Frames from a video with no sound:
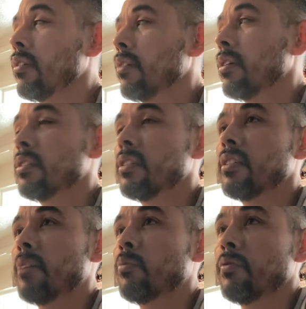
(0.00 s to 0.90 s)
In this
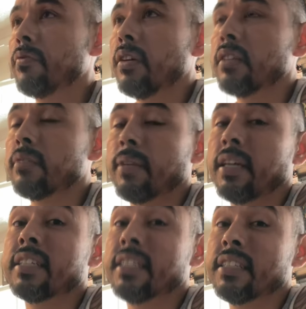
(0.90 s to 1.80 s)
example, a frog
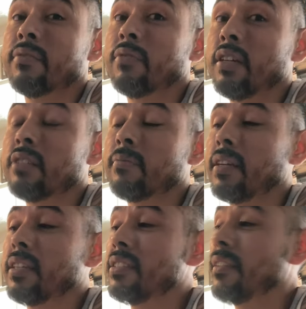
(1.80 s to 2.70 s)
splash. He hits the frog
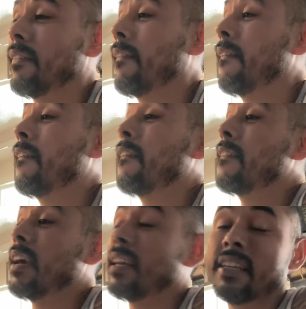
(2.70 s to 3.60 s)
splash
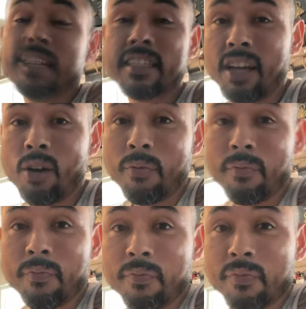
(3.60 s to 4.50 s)
and he kicks
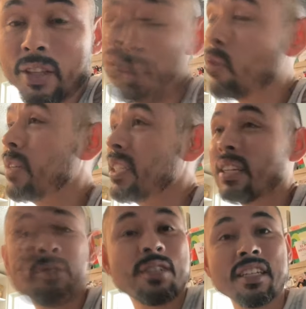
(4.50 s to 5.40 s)
out. Nobody's
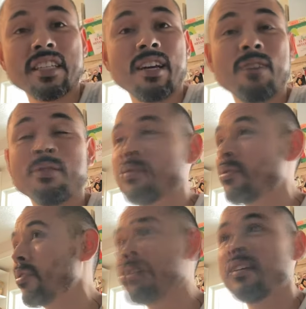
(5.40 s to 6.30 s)
ever kicked out, or
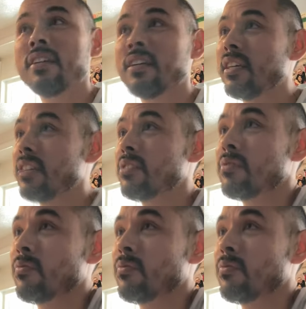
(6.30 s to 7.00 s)
it's